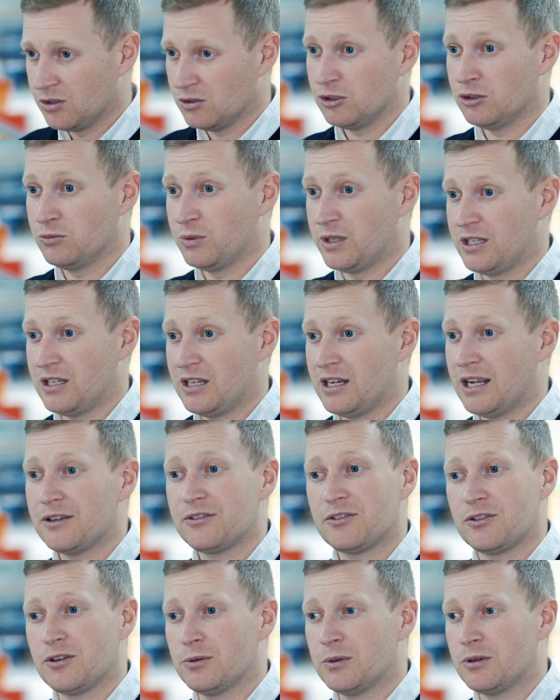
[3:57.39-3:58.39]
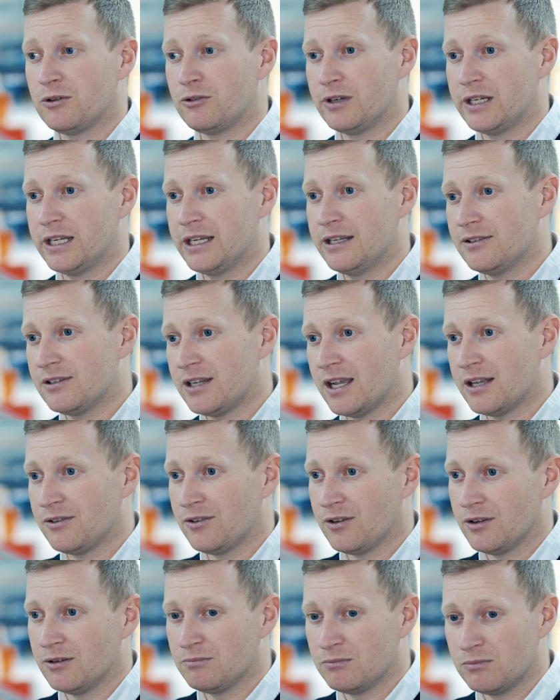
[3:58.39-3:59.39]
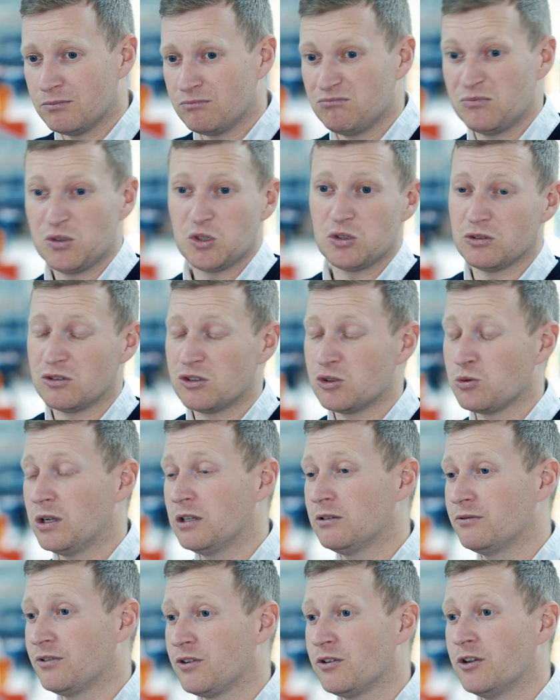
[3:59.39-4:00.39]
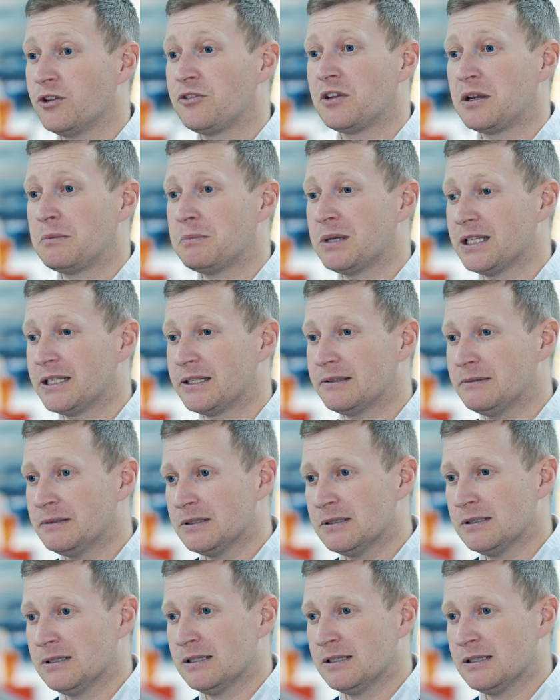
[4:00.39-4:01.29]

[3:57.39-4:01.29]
sort of within the next 2 or 3 years get to sort of 12, 13 million.